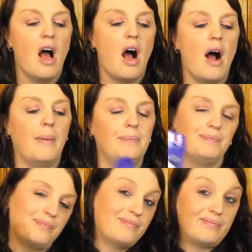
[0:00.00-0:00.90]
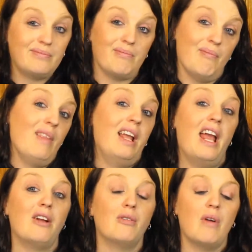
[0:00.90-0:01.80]

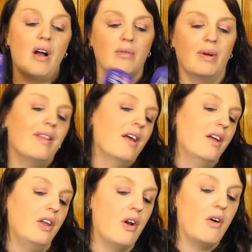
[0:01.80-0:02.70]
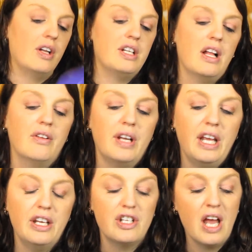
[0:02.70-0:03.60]
Can't go wrong with, you know,
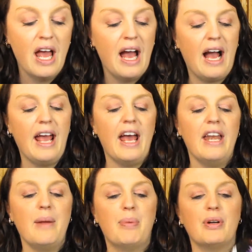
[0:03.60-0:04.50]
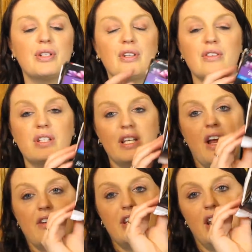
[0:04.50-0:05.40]
$1 each. I had a personal
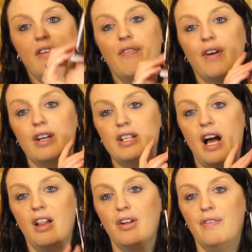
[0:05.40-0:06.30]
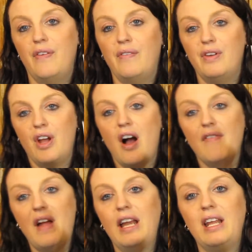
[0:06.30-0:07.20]
CRT for $1.50
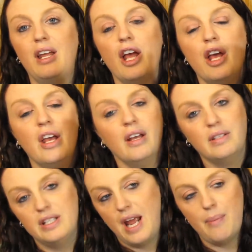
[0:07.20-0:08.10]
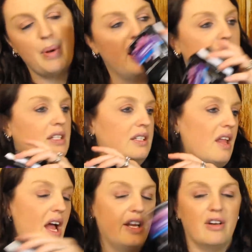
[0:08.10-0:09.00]
off any tampons,
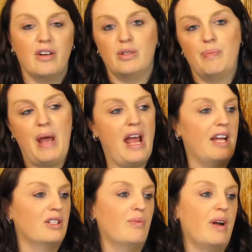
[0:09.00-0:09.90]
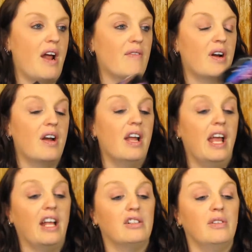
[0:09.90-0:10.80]
liners, pads, whatever,
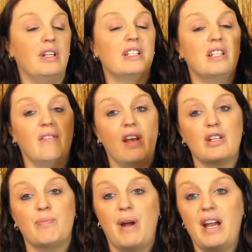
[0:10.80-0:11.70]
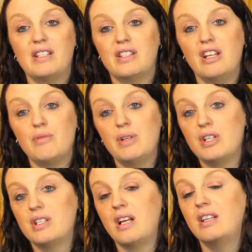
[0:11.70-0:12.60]
including CVS brands. These were
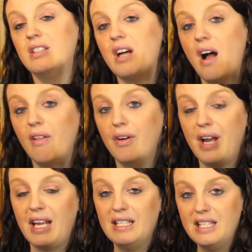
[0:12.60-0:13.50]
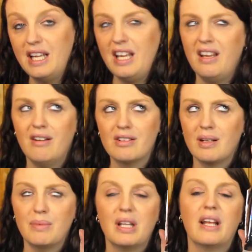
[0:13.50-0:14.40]
just $1.19 or
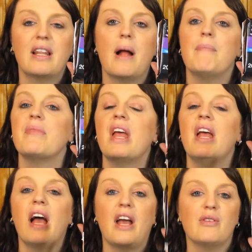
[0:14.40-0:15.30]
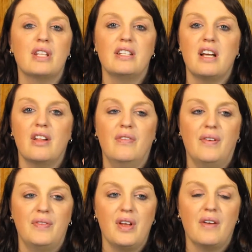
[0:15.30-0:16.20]
something like that. I used that
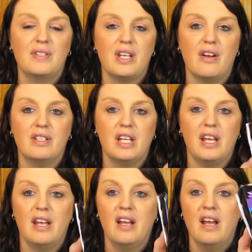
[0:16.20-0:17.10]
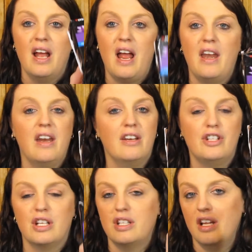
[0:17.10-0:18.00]
$1.50 off CRT and it
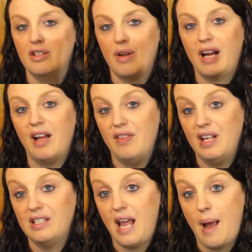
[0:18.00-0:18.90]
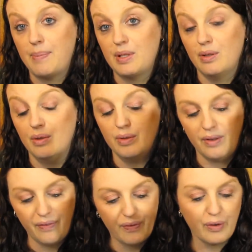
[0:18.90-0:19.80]
adjusted, so I got these
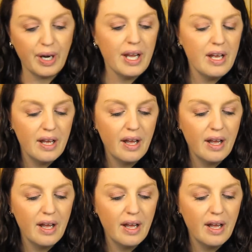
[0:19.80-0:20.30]
absolutely free.